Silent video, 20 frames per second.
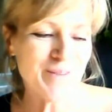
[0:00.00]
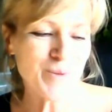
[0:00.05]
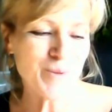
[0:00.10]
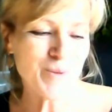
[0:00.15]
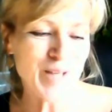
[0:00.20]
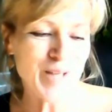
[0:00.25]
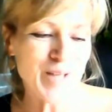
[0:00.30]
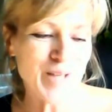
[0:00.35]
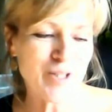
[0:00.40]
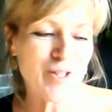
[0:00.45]
was
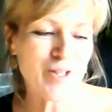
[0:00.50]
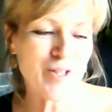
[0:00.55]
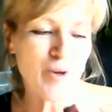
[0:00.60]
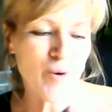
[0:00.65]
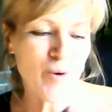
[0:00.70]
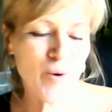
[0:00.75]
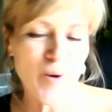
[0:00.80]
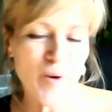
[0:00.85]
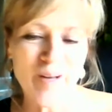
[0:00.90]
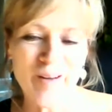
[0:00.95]
actually the
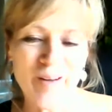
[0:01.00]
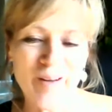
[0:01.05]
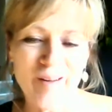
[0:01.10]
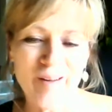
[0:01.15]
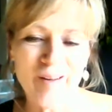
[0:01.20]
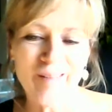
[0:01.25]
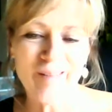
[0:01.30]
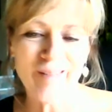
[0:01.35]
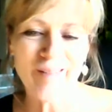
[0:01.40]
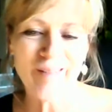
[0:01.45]

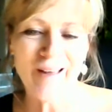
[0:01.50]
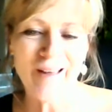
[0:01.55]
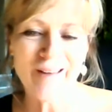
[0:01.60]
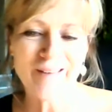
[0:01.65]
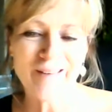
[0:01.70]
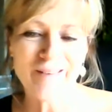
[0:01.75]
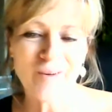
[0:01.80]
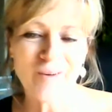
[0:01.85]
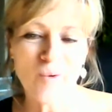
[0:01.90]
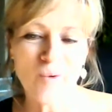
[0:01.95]
oil
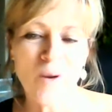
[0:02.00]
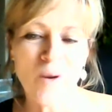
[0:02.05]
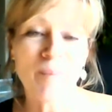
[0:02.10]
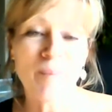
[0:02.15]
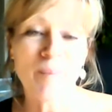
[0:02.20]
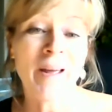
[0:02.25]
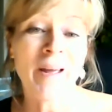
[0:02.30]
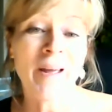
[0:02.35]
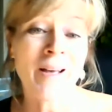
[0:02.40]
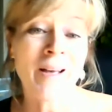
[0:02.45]
that won
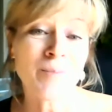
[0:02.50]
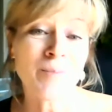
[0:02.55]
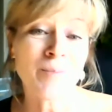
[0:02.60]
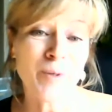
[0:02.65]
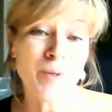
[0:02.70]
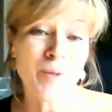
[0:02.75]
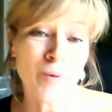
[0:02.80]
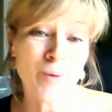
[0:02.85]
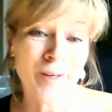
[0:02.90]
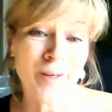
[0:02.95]
my
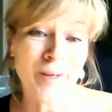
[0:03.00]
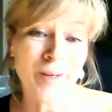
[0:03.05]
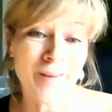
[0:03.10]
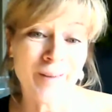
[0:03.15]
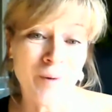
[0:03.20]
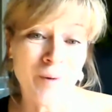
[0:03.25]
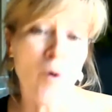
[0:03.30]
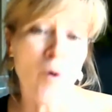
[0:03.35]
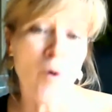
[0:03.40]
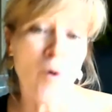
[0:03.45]
husband
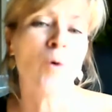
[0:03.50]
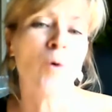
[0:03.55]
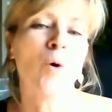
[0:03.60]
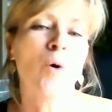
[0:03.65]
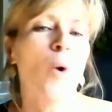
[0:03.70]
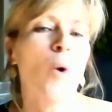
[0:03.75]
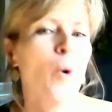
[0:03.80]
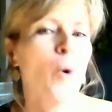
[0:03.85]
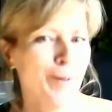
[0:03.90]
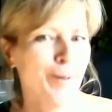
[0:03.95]

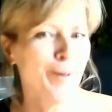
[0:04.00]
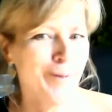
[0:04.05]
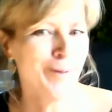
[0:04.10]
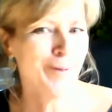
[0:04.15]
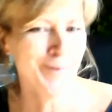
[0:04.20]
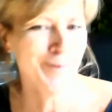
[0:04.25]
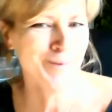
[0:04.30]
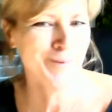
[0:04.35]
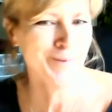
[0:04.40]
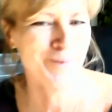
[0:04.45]

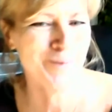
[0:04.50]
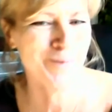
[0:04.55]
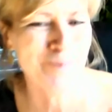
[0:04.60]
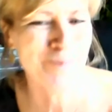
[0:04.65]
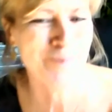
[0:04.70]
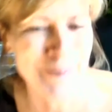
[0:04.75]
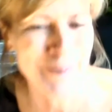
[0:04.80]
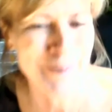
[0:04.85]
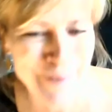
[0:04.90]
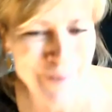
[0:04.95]

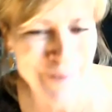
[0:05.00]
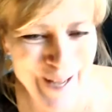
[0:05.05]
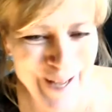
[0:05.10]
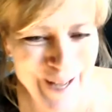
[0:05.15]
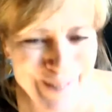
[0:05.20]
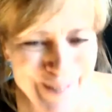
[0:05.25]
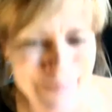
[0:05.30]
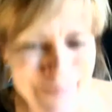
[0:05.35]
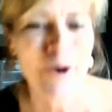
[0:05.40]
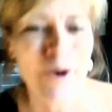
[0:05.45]
won my
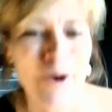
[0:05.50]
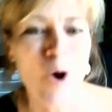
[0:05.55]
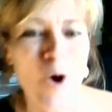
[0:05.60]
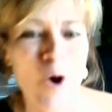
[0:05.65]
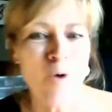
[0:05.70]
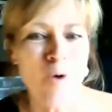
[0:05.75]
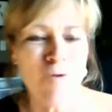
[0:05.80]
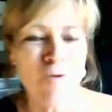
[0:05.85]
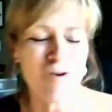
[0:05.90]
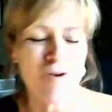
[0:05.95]
husband
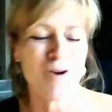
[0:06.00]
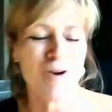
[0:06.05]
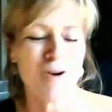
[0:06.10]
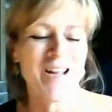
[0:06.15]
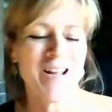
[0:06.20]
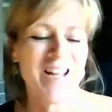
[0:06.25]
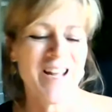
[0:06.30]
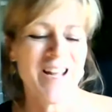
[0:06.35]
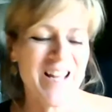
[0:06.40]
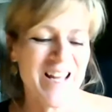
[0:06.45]
over.
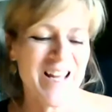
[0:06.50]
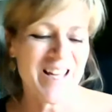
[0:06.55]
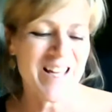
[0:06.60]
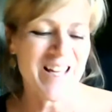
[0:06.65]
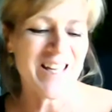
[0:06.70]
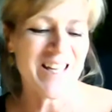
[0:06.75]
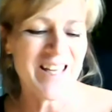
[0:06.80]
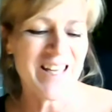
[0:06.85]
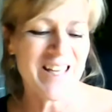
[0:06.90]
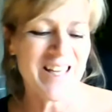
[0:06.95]

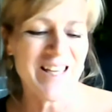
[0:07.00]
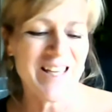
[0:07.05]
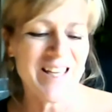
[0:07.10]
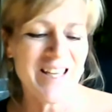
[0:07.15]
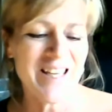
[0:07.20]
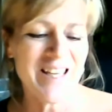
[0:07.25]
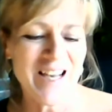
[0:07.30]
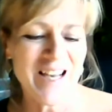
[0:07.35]
He,